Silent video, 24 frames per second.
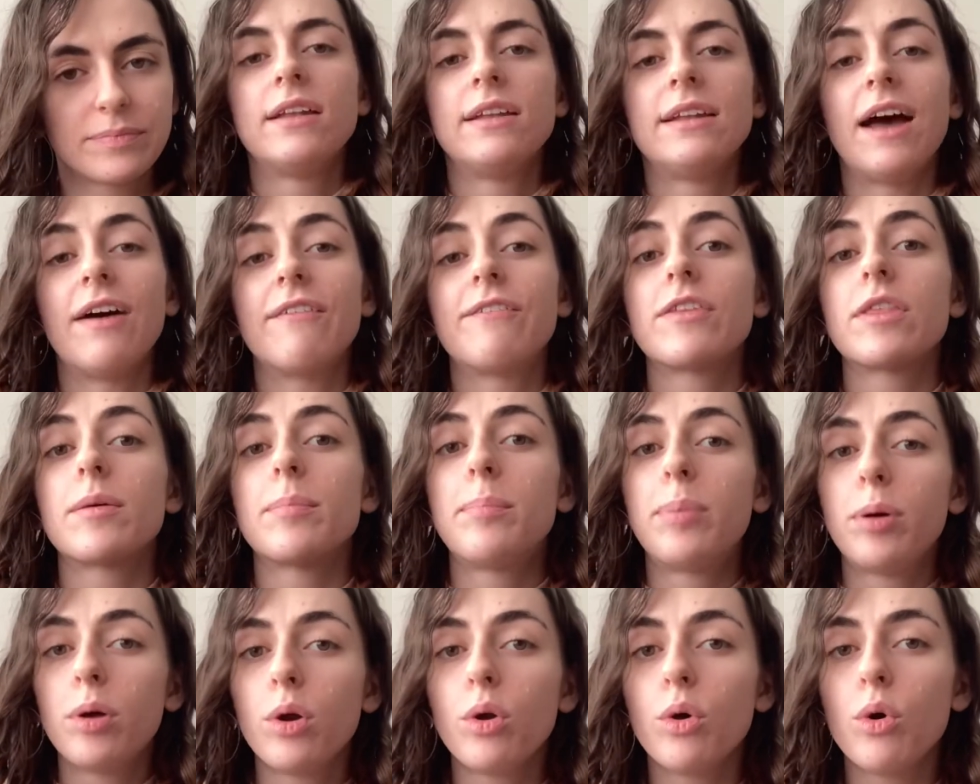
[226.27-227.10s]
Now, for the
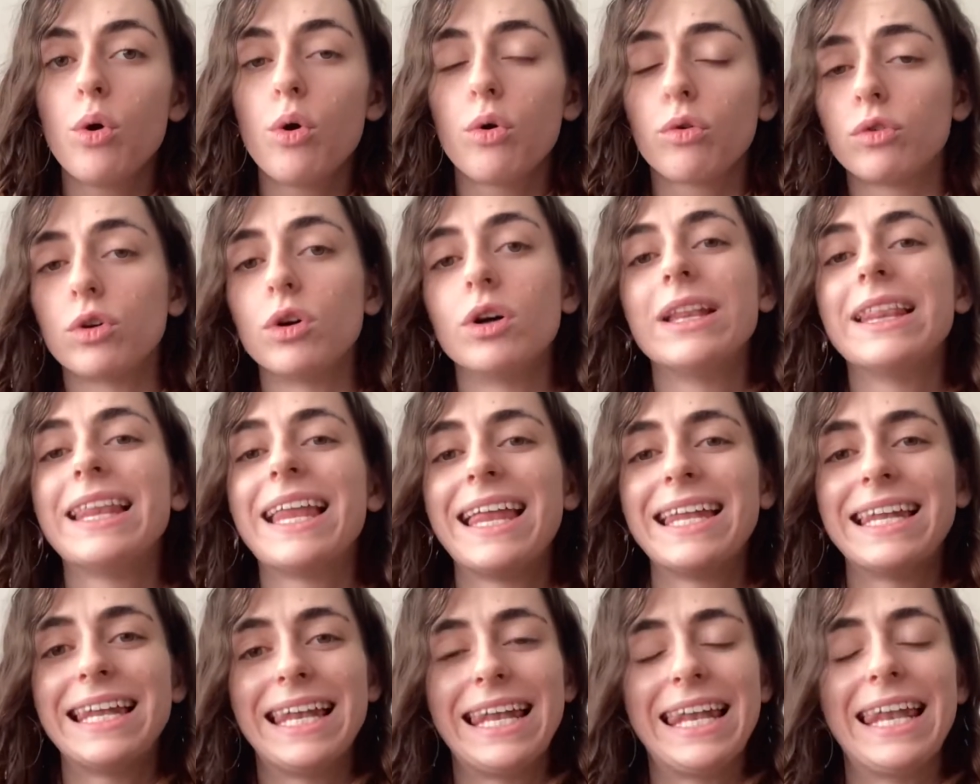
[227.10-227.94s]
plural,
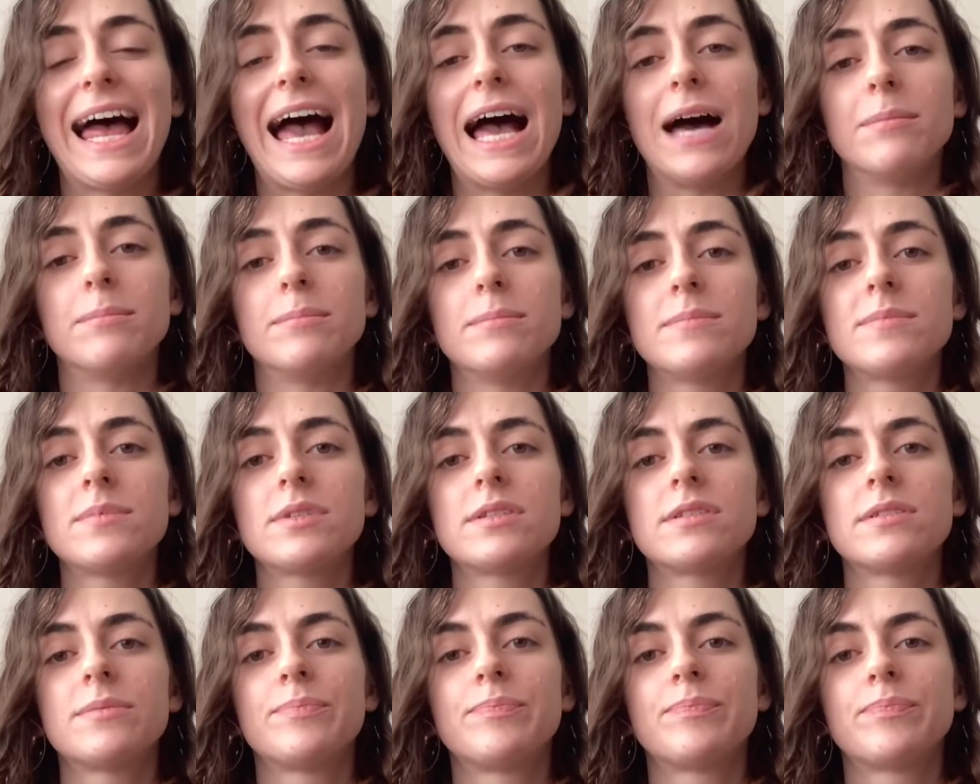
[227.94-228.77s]

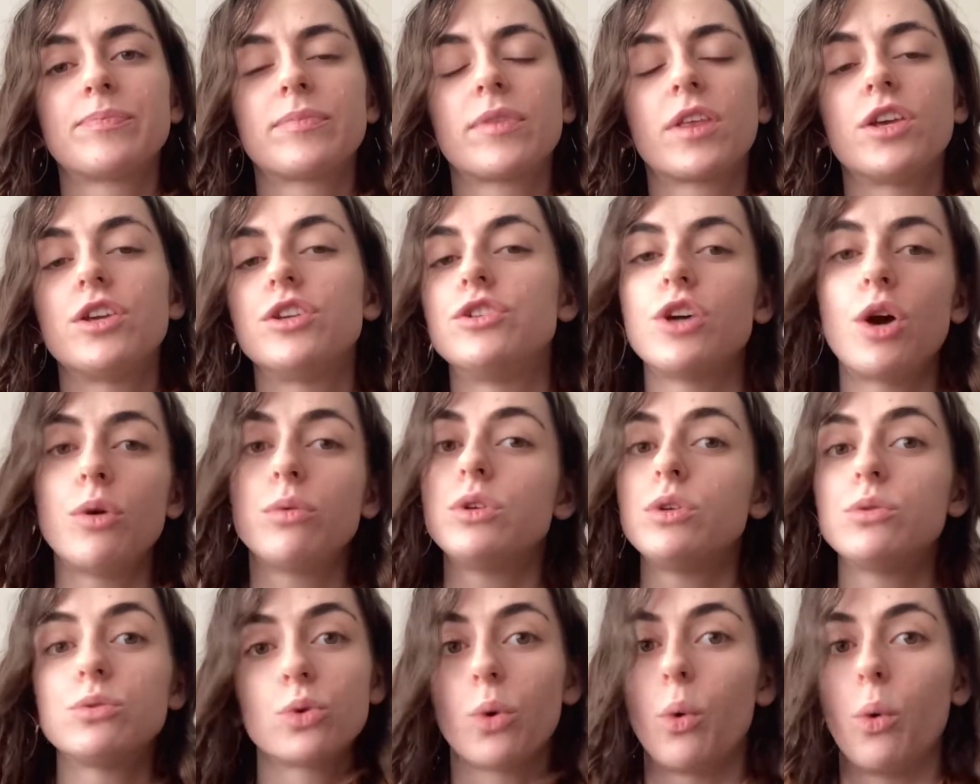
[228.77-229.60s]
lambs, you don't
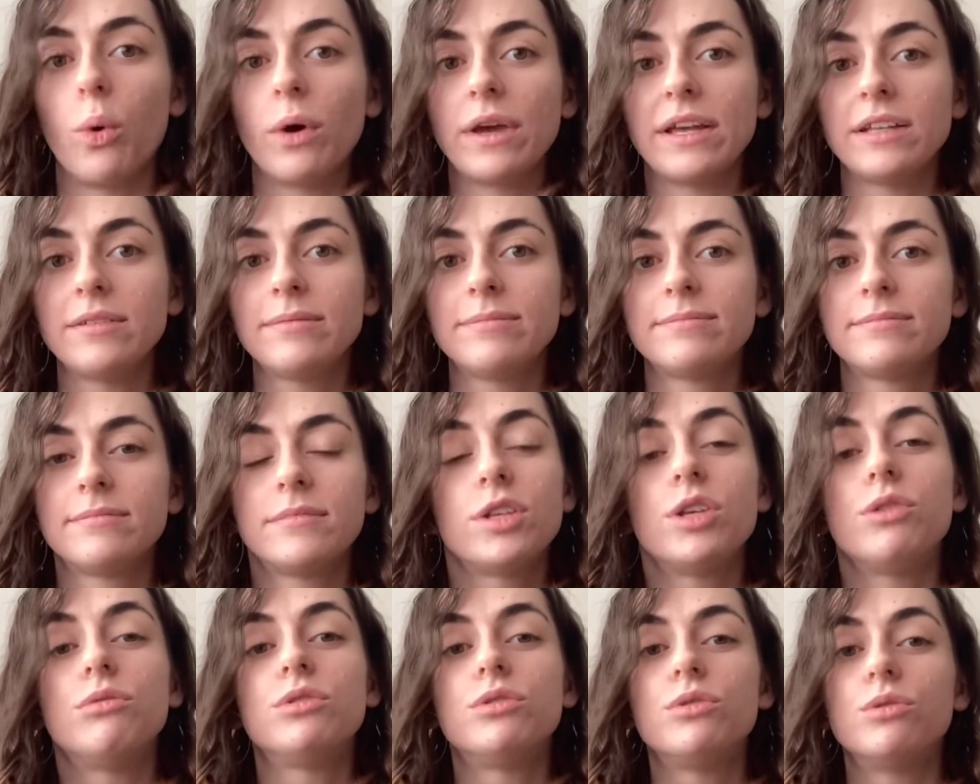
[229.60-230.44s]
use oin,
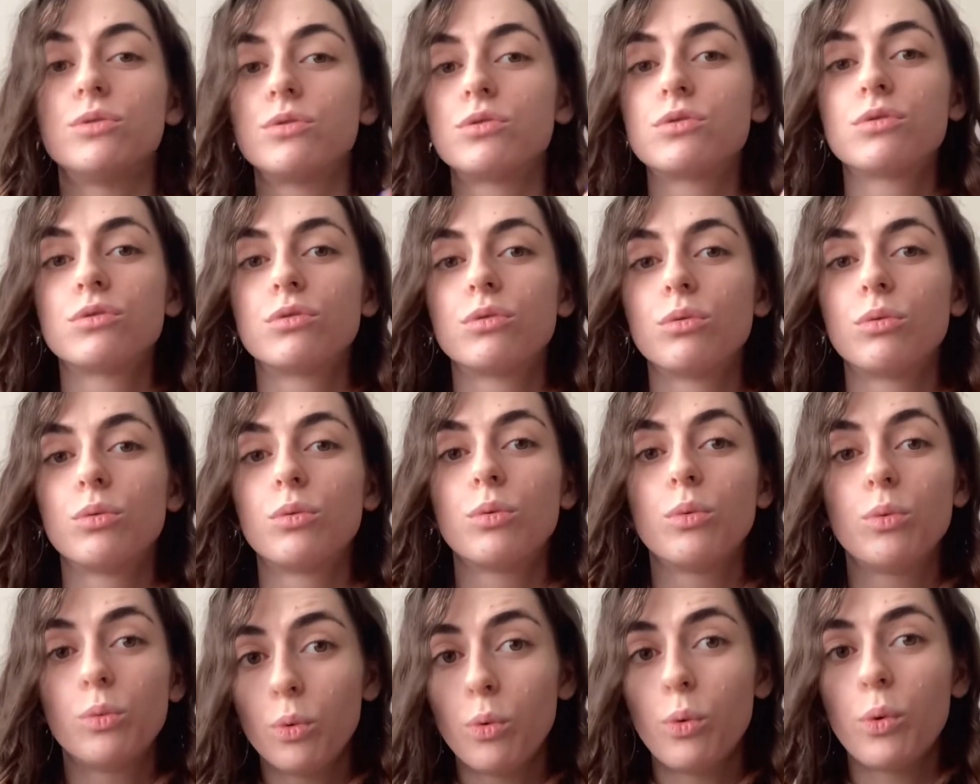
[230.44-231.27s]
you use
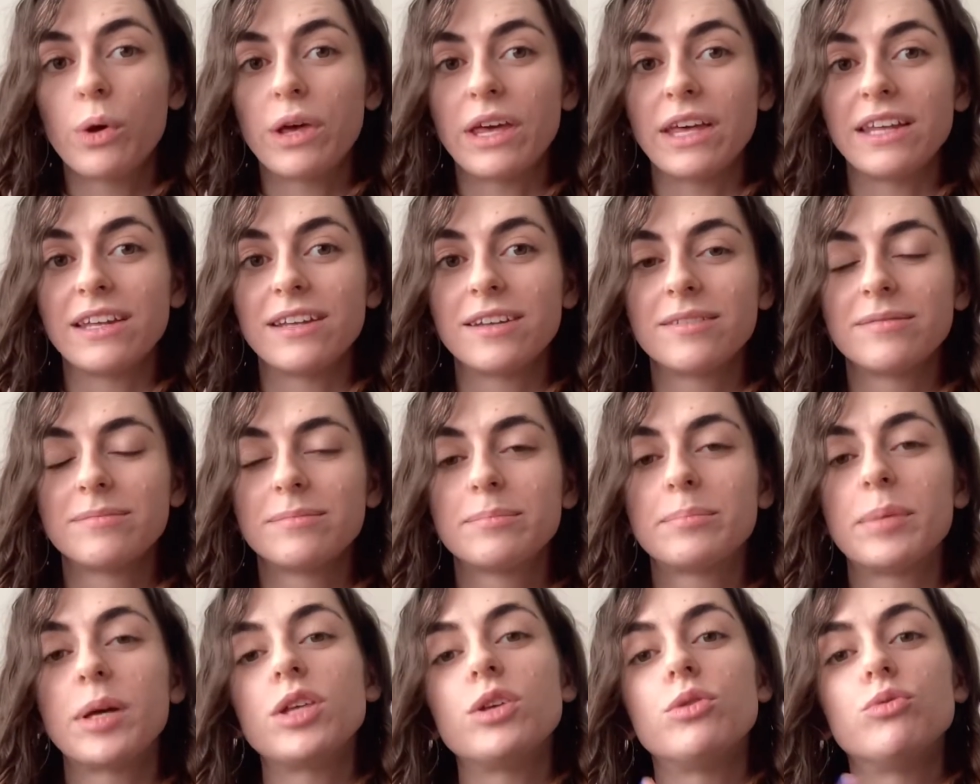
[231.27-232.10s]
oin,
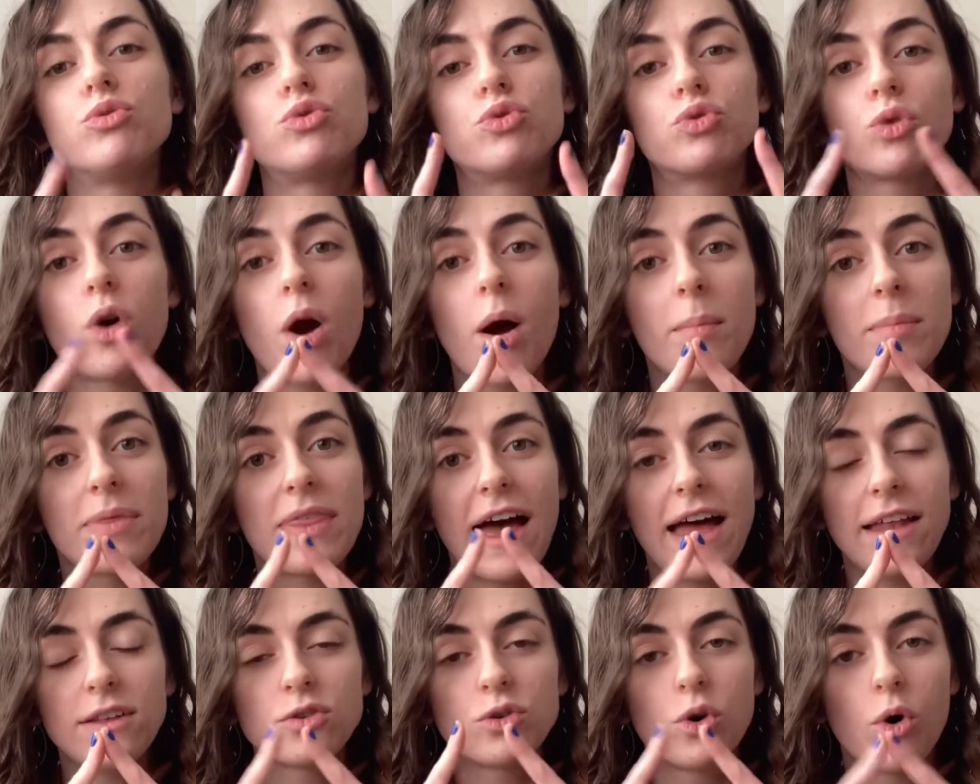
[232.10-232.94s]
but you drop
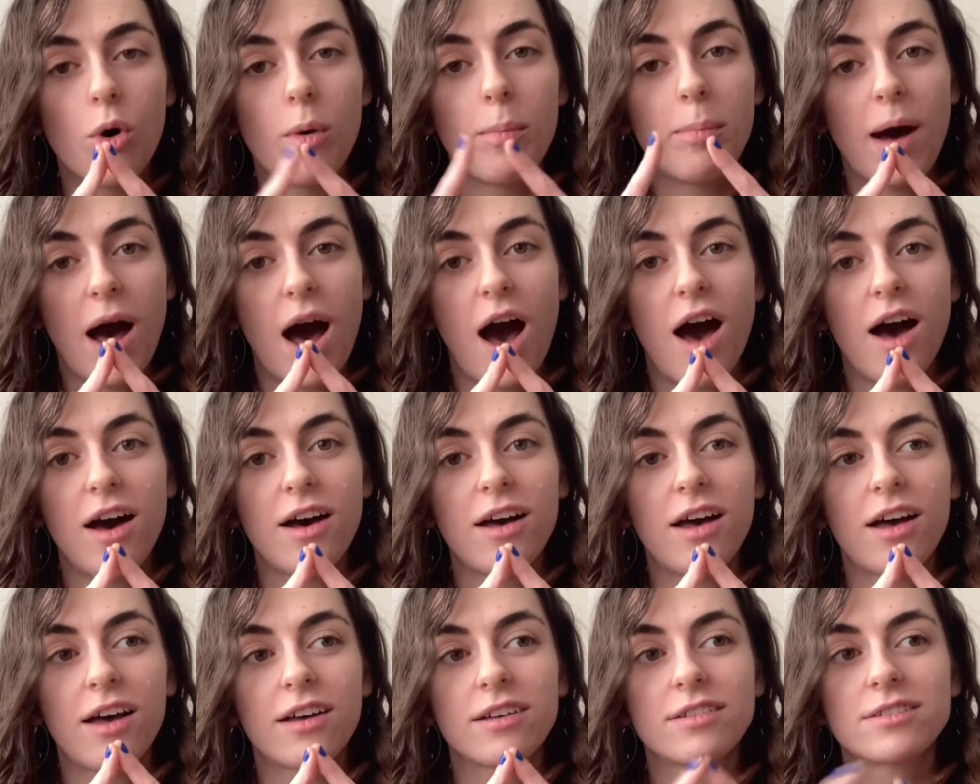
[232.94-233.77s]
that torbach,
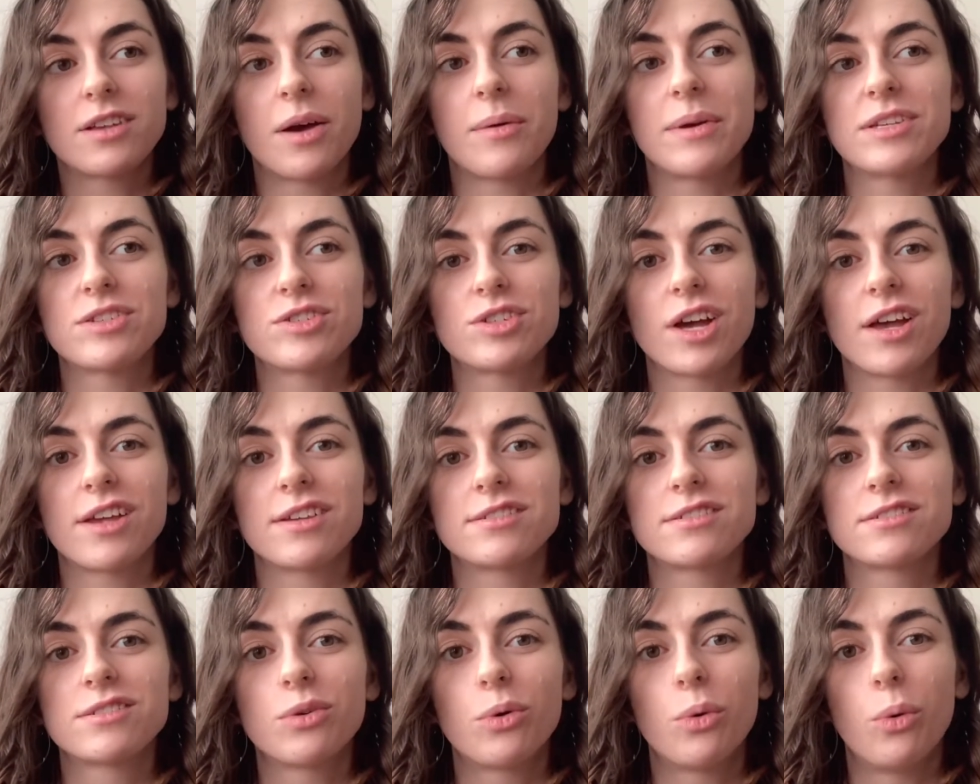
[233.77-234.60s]
so it's
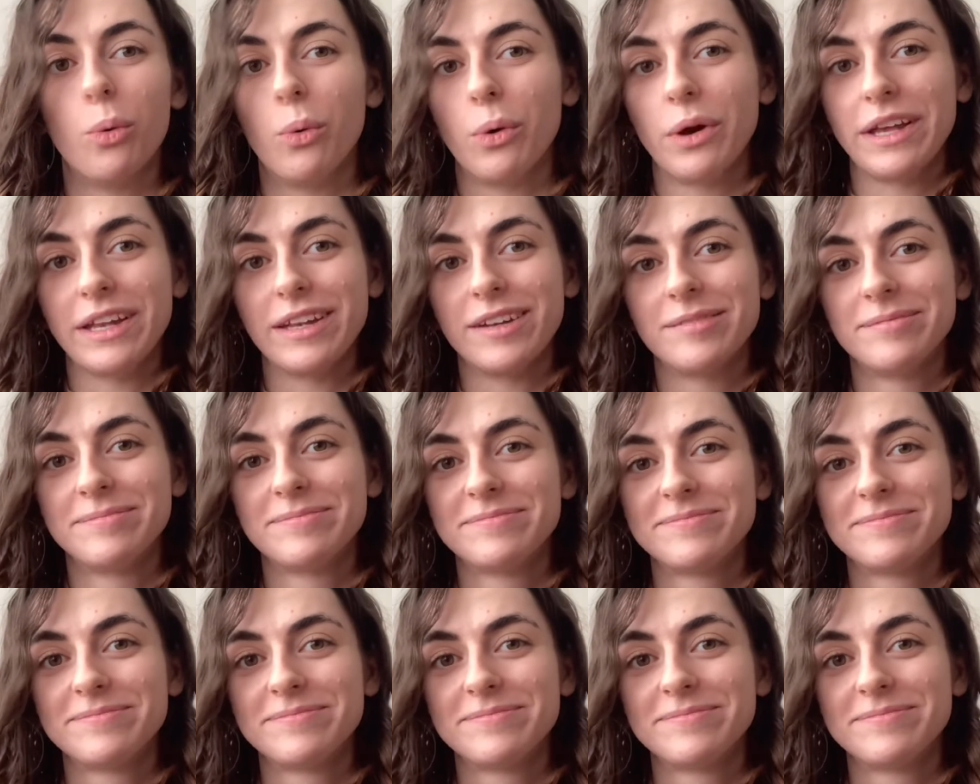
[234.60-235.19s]
just oin.